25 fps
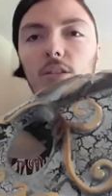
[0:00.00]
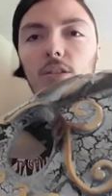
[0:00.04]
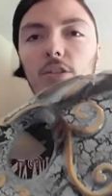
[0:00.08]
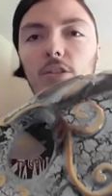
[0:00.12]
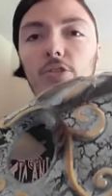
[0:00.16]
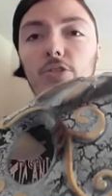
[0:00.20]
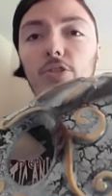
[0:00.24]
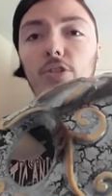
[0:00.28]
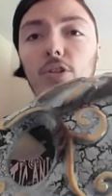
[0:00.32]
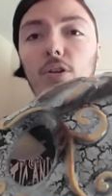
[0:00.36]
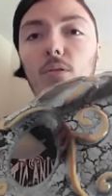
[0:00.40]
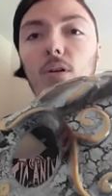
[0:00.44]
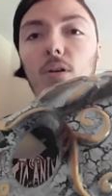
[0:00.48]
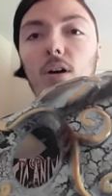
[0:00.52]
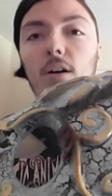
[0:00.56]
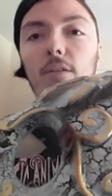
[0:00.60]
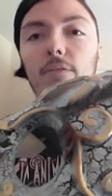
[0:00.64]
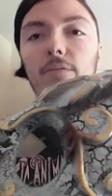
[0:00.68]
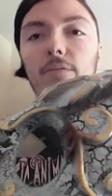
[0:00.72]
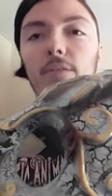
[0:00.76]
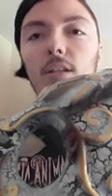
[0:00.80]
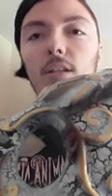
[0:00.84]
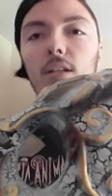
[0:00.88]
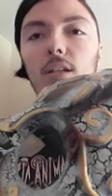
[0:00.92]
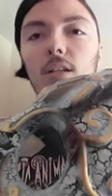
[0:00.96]
to show
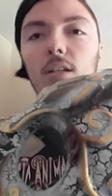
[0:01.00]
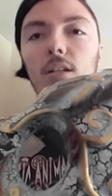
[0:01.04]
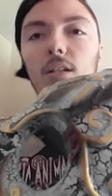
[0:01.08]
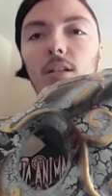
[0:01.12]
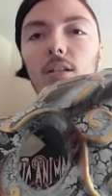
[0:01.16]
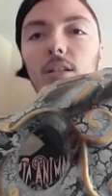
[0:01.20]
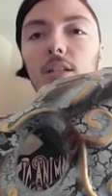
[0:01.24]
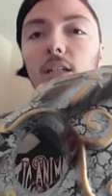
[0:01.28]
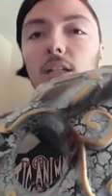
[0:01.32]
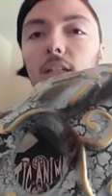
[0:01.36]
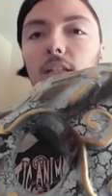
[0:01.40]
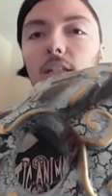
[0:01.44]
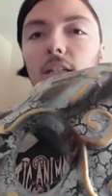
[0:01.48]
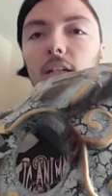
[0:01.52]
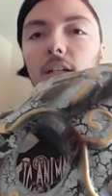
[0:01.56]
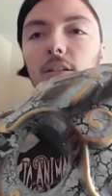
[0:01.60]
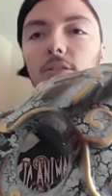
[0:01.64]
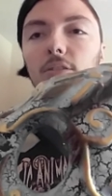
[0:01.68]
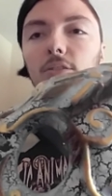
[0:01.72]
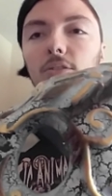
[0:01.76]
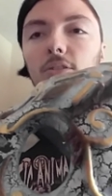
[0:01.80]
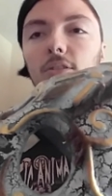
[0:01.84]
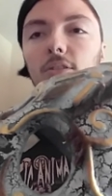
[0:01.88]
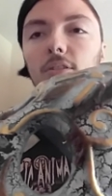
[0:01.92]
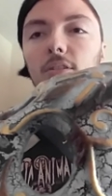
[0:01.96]
off the
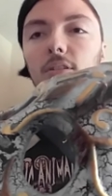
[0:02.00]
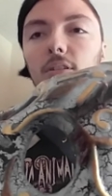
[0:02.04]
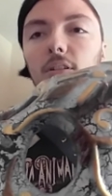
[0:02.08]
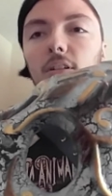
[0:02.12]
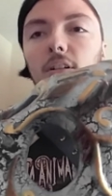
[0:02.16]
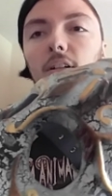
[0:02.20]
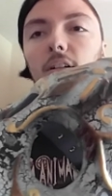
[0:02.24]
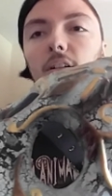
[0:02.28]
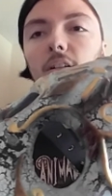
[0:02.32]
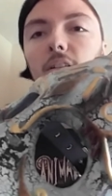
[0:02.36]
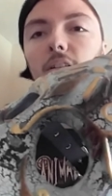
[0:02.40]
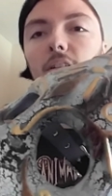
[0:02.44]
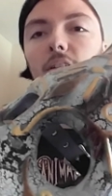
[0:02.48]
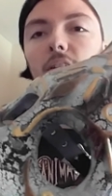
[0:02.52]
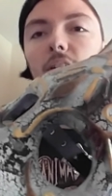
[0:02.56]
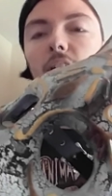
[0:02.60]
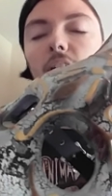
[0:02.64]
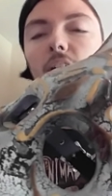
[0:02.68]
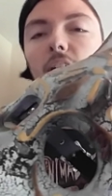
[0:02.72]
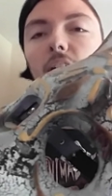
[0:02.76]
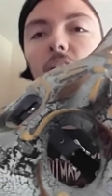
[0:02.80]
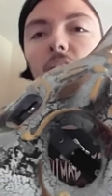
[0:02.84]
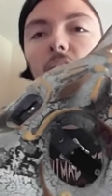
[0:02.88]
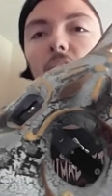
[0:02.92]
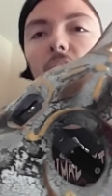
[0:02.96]
details on
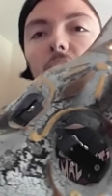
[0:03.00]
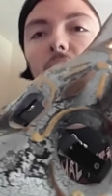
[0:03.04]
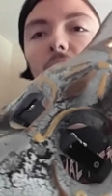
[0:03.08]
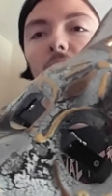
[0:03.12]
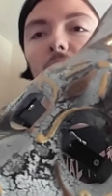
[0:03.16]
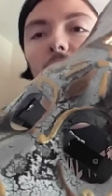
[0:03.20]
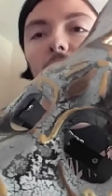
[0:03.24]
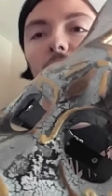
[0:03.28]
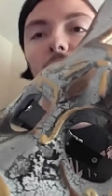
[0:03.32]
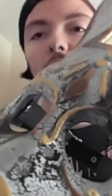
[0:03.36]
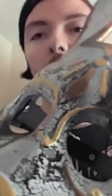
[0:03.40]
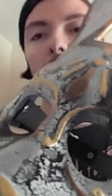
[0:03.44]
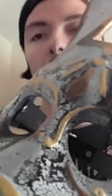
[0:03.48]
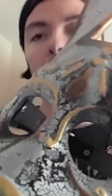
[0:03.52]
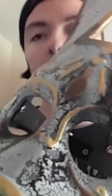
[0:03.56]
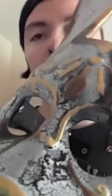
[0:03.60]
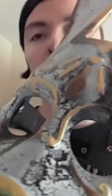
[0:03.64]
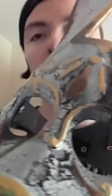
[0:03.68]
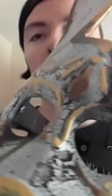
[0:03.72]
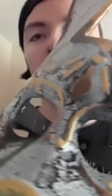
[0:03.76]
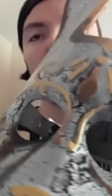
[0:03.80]
the cracking